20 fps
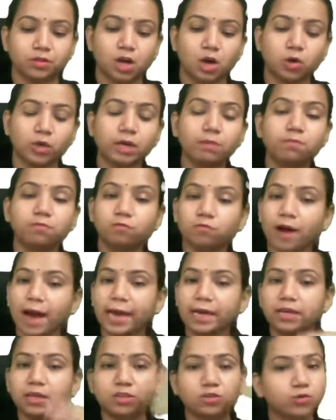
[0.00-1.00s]
Okay,
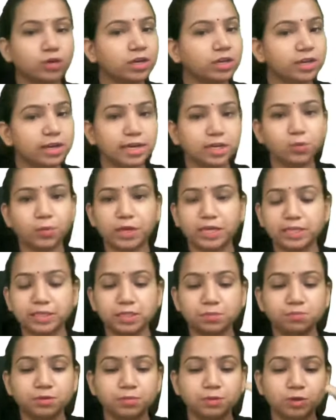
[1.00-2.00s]
why? You can relate very
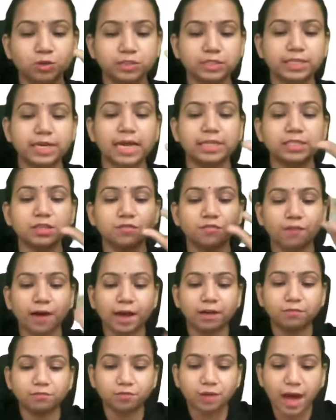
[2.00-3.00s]
simple because it has a
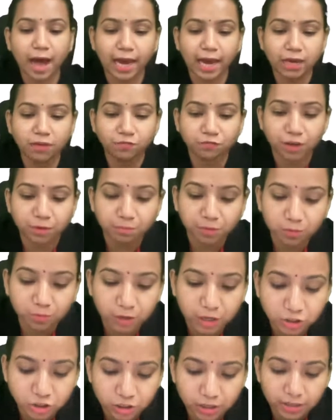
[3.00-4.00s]
high vapor
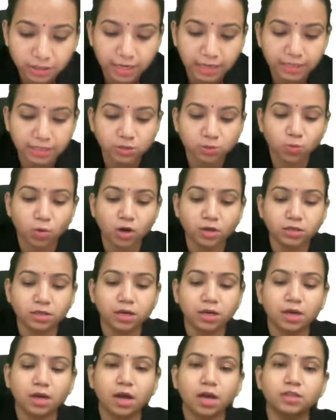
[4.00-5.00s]
pressure, and that is what
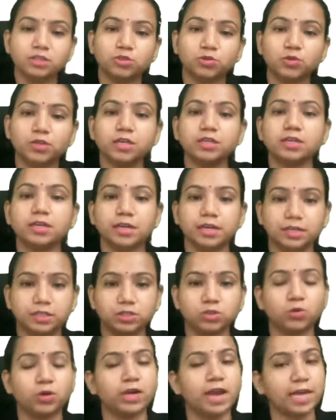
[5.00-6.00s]
you can relate.
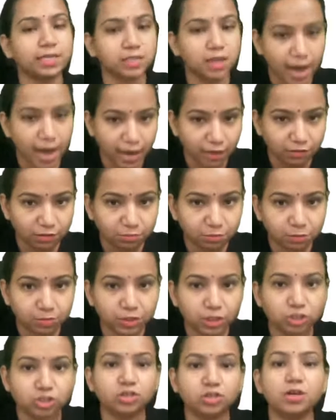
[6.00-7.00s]
So it has a high vapor
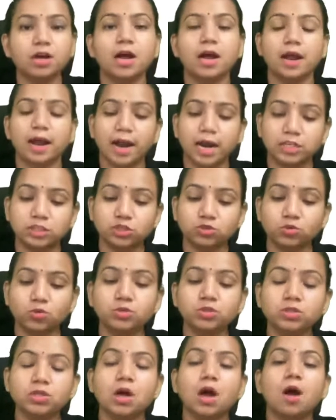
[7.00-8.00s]
pressure and
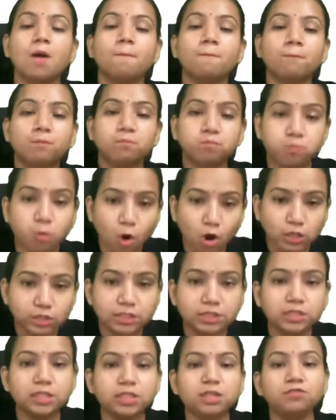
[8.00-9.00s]
shows
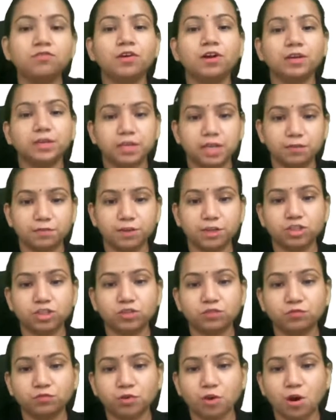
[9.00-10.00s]
positive
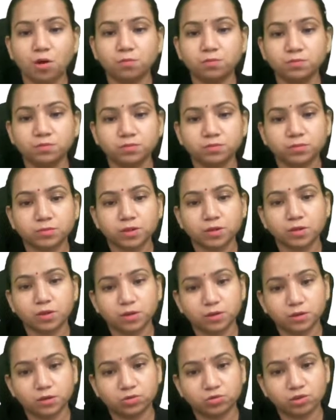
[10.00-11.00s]
deviation from
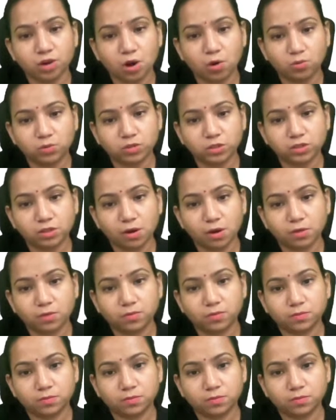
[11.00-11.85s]
Raoult's law.